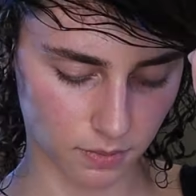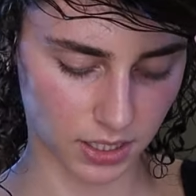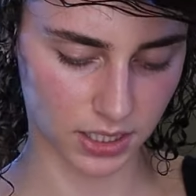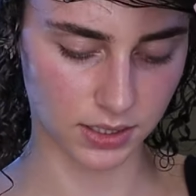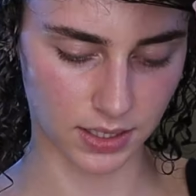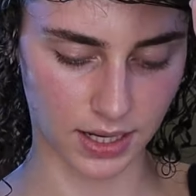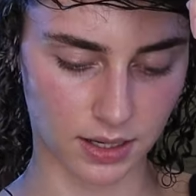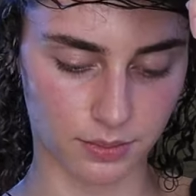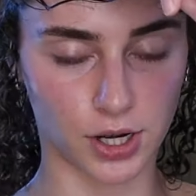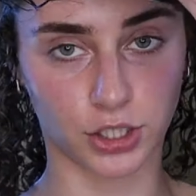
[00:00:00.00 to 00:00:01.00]
because I
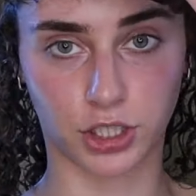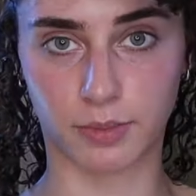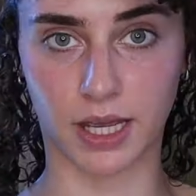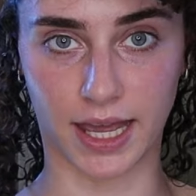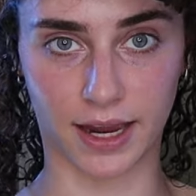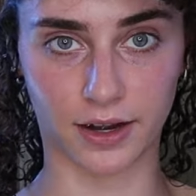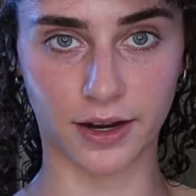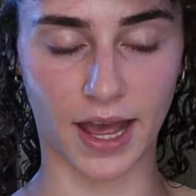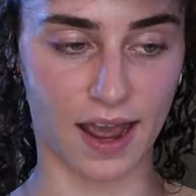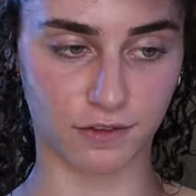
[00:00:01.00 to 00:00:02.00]
am brushing my
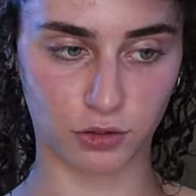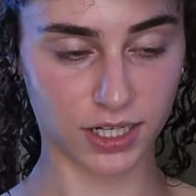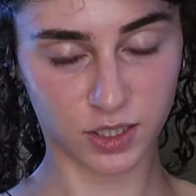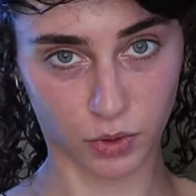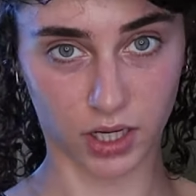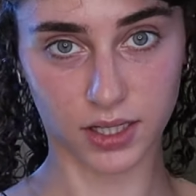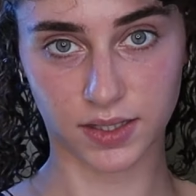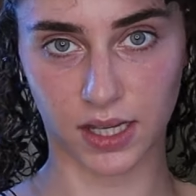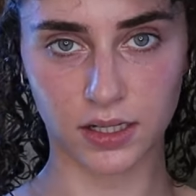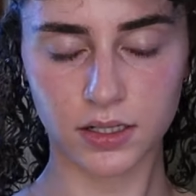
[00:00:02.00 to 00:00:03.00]
hair after I spray
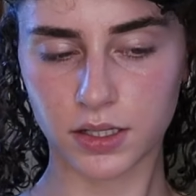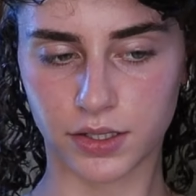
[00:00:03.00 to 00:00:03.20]
this in,